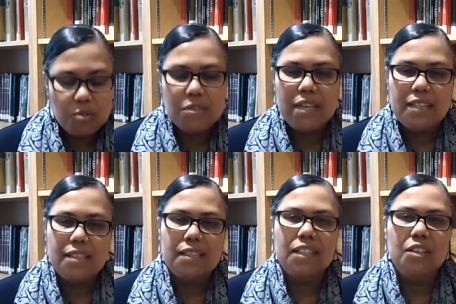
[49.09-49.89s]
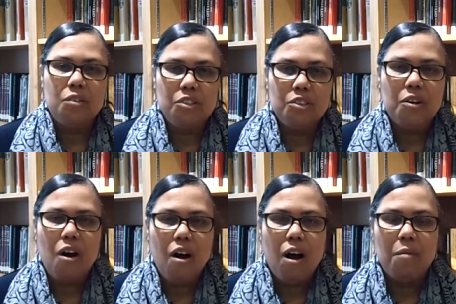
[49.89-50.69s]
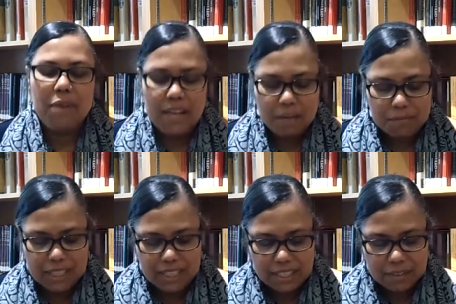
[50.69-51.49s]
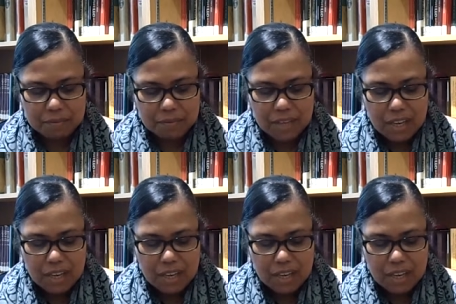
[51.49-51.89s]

You said to lean on your arm, and I'm leaning.